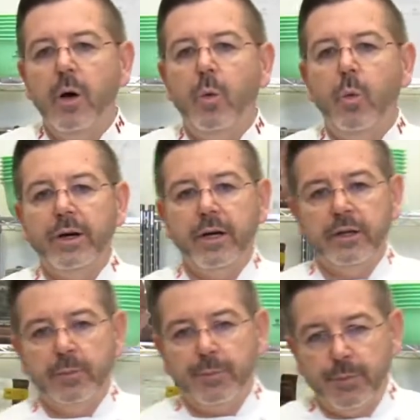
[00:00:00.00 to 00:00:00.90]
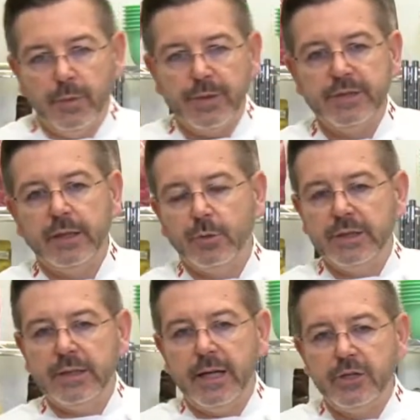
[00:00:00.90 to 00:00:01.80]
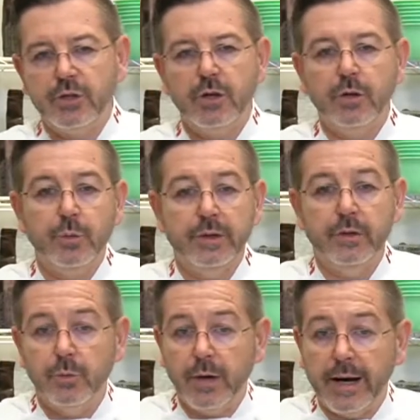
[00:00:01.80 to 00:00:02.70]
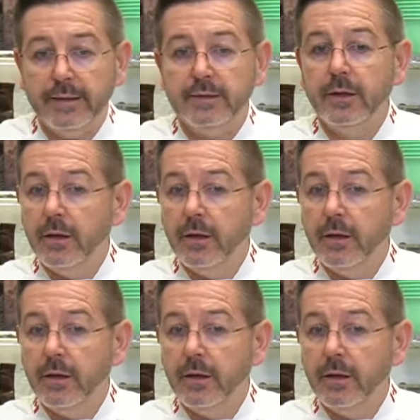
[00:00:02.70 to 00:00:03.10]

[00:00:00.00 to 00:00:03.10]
100% crystallized chocolate with the right